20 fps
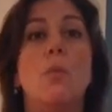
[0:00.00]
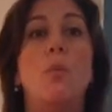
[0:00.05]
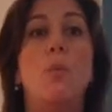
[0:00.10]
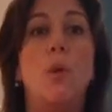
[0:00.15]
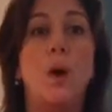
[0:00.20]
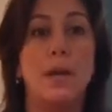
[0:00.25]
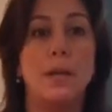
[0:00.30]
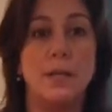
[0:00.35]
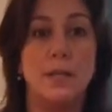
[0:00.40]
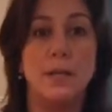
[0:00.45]

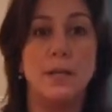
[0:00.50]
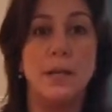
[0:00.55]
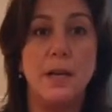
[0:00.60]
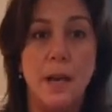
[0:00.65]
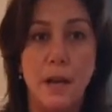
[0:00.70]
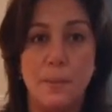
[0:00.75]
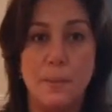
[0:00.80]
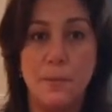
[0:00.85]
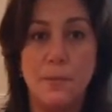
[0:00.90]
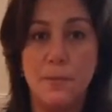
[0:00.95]
1
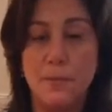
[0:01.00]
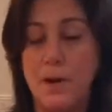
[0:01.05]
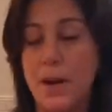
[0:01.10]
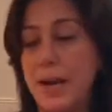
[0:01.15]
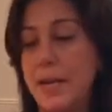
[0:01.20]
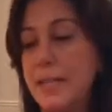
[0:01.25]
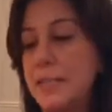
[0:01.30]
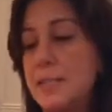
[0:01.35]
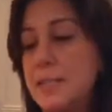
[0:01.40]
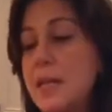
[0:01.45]
cup of
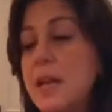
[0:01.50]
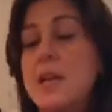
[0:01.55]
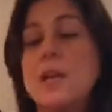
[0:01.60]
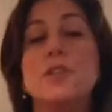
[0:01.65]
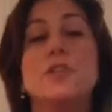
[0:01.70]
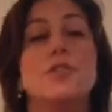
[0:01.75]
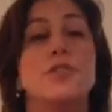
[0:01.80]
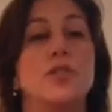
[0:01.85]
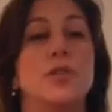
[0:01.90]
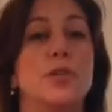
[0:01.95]
rice
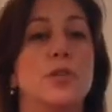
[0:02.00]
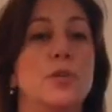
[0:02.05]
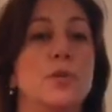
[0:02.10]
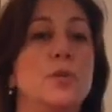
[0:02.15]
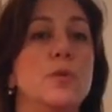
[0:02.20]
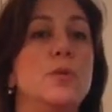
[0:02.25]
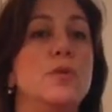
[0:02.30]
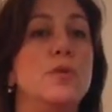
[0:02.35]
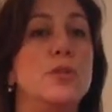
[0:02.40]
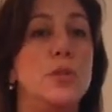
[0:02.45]

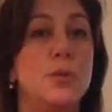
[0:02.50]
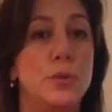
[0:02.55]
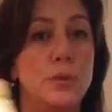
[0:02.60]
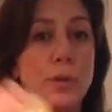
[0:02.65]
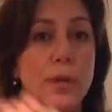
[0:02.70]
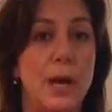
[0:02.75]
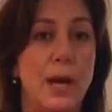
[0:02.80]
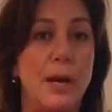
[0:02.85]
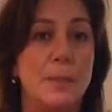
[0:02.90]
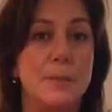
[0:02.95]
to 2
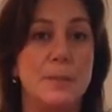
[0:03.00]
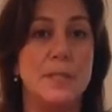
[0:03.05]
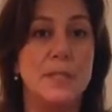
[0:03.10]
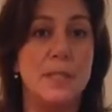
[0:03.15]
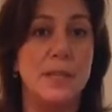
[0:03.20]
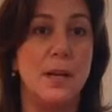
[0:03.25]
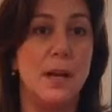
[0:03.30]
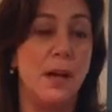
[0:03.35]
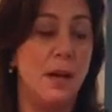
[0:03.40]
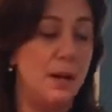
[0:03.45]

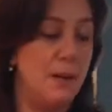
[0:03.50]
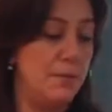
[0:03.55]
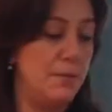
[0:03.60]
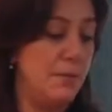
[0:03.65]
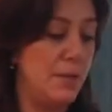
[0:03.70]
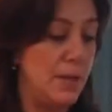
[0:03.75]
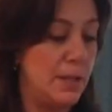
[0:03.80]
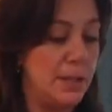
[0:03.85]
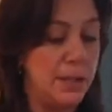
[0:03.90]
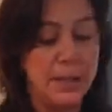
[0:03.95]
cups
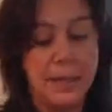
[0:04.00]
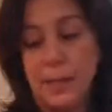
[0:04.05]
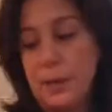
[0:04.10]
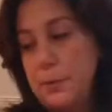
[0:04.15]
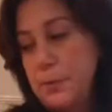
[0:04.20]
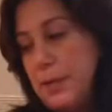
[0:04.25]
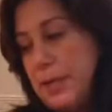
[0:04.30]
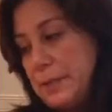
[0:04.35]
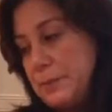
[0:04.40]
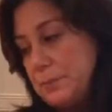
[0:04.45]
of
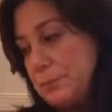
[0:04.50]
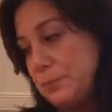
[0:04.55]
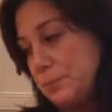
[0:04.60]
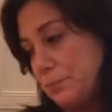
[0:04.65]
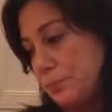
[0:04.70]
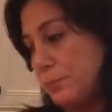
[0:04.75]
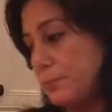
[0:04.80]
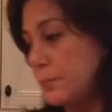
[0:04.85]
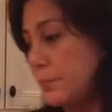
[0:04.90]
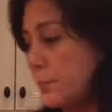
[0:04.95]
liquid.
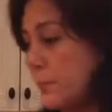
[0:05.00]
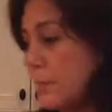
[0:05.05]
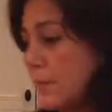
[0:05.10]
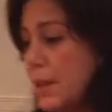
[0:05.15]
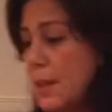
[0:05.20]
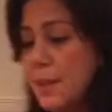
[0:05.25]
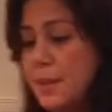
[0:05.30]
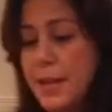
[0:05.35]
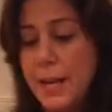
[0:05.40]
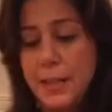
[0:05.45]

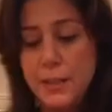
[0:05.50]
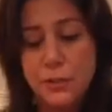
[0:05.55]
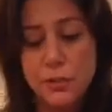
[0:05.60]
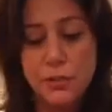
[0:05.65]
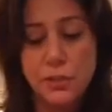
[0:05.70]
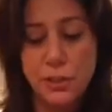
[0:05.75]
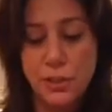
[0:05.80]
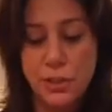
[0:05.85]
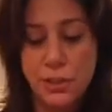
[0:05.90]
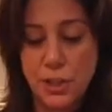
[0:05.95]
Then
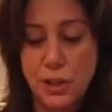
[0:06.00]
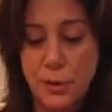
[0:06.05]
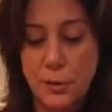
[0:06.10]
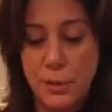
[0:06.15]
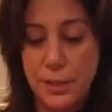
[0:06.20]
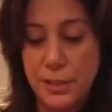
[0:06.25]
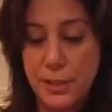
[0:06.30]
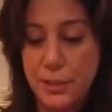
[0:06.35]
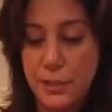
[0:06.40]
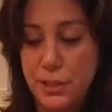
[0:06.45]
you're just
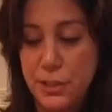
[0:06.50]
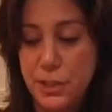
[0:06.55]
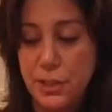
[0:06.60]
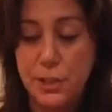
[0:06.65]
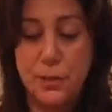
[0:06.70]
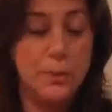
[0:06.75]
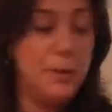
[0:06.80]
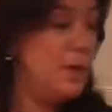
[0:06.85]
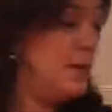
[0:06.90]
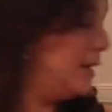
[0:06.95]
going
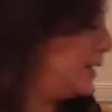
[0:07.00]
to